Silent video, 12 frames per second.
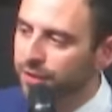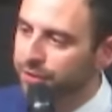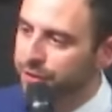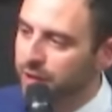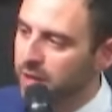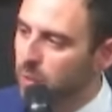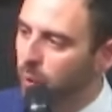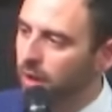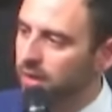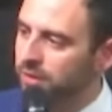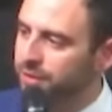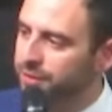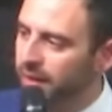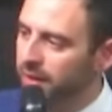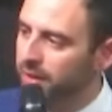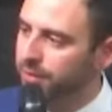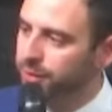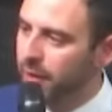The free world
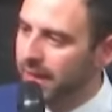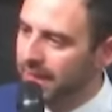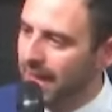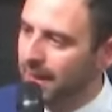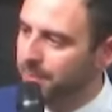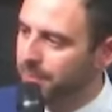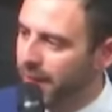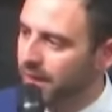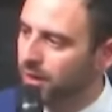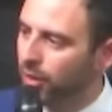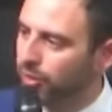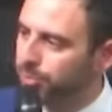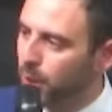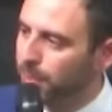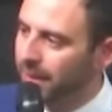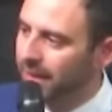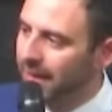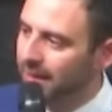fell for a campaign of
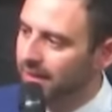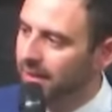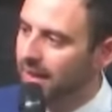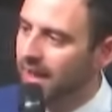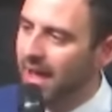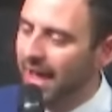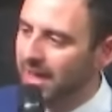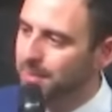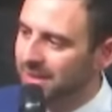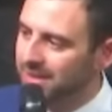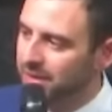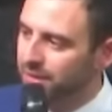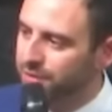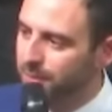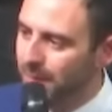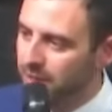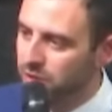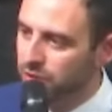propaganda and
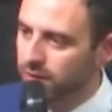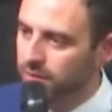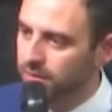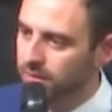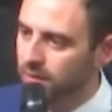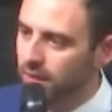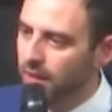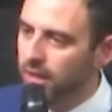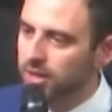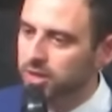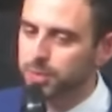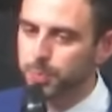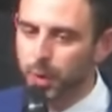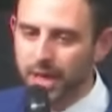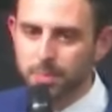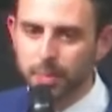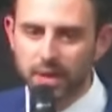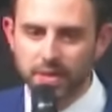misinformation
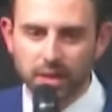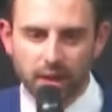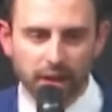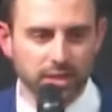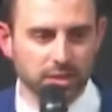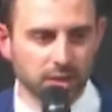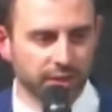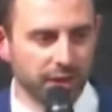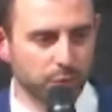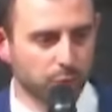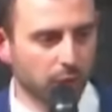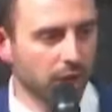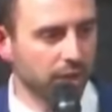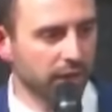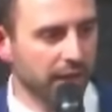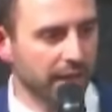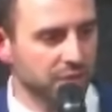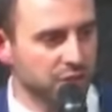spread by the likes of
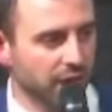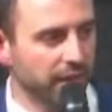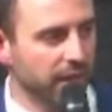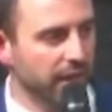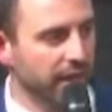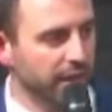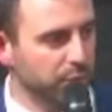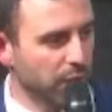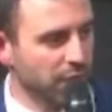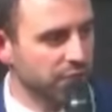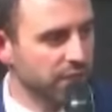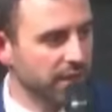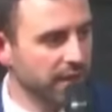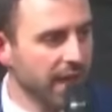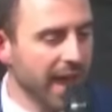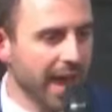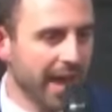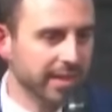Iran and China and Russia
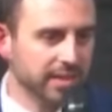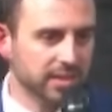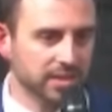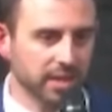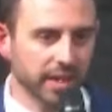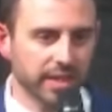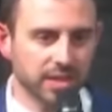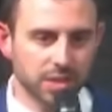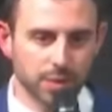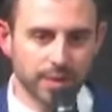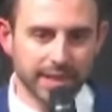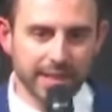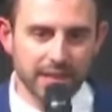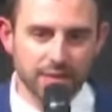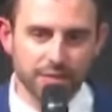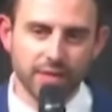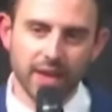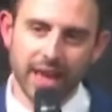and decided to
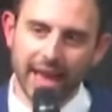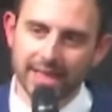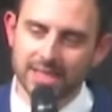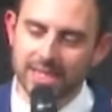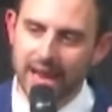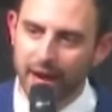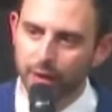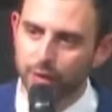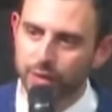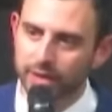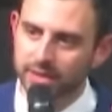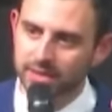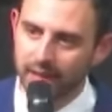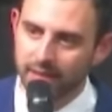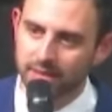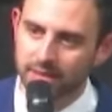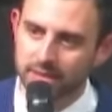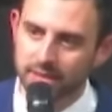leave a terrorist
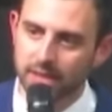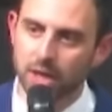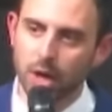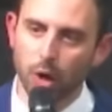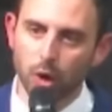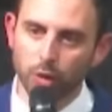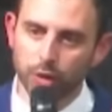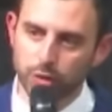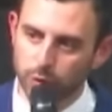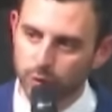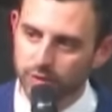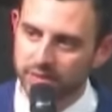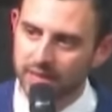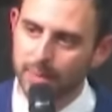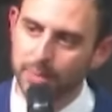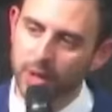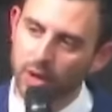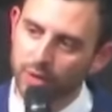entity on the
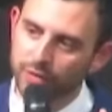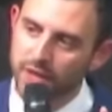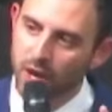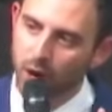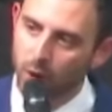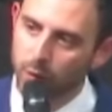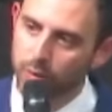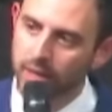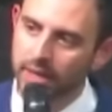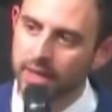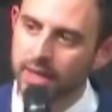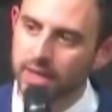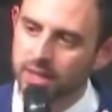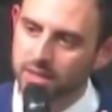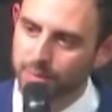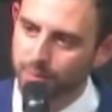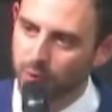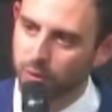doorstep of the only
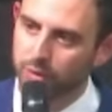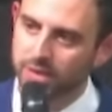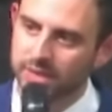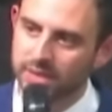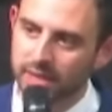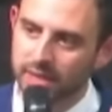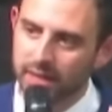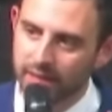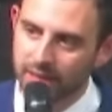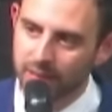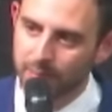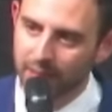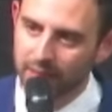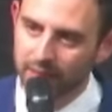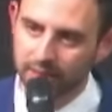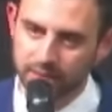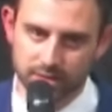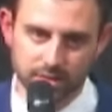democracy in the
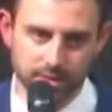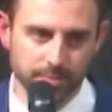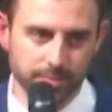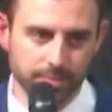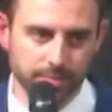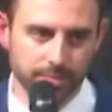Middle East.